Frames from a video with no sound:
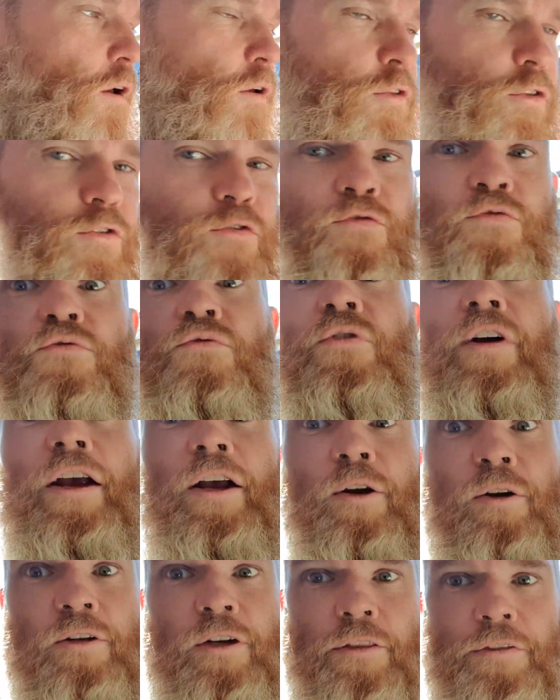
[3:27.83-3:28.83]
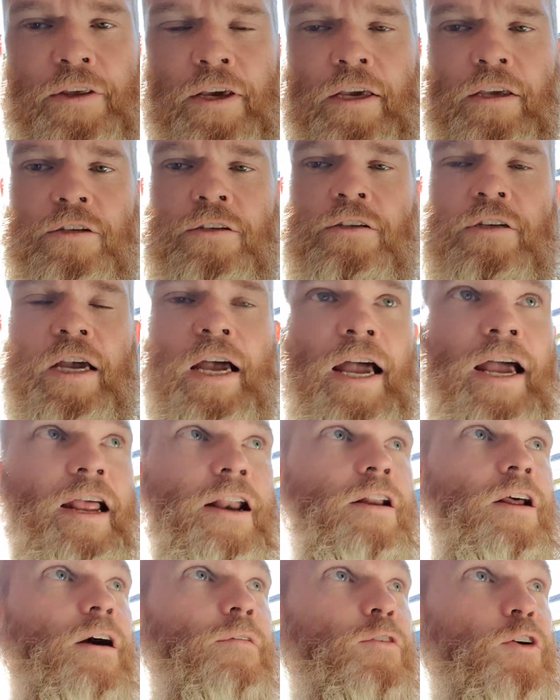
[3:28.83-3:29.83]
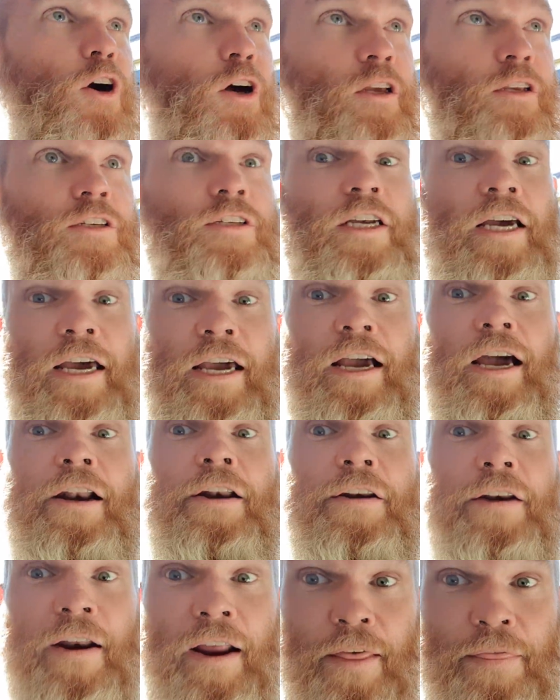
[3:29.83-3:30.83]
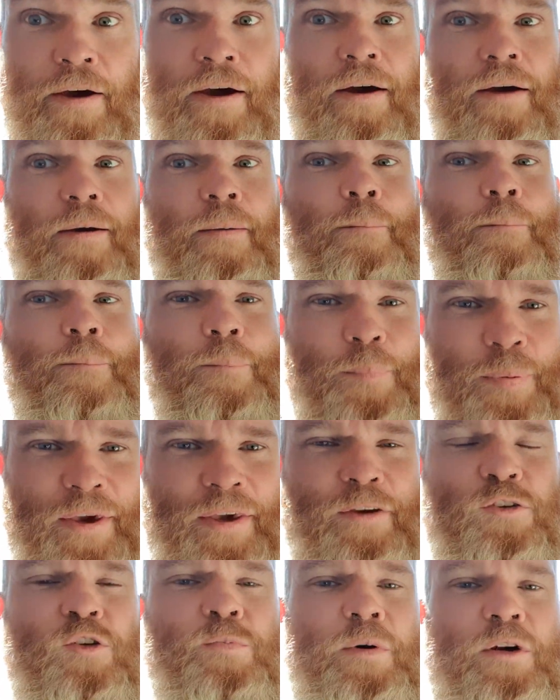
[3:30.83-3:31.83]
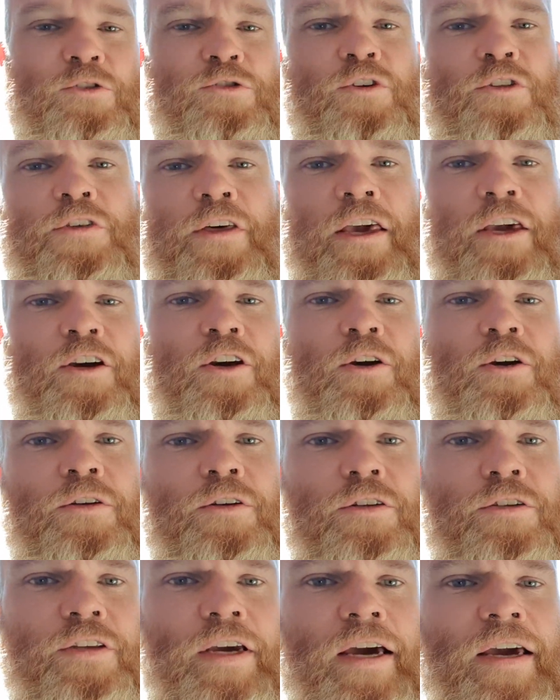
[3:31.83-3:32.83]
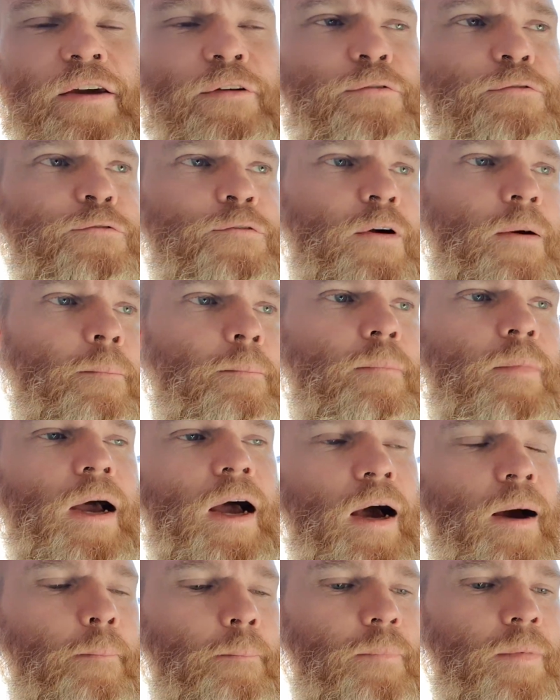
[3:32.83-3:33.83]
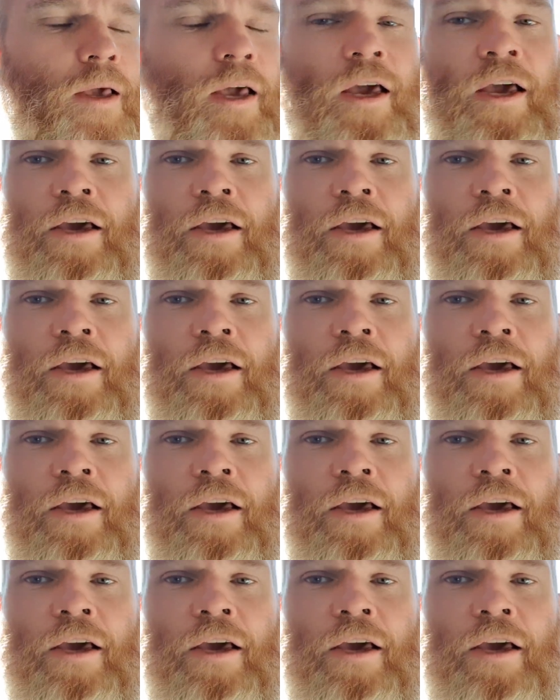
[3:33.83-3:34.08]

thrilled at this, and I've got to say another big special thank you to Dave from